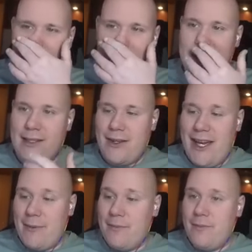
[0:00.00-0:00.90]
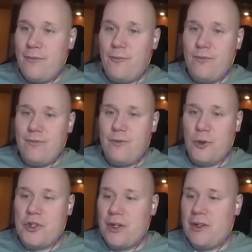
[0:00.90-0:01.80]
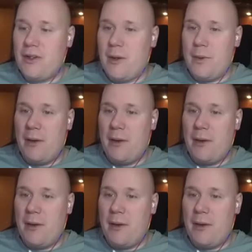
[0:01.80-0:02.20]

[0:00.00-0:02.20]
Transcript: So yeah, Fortune took a big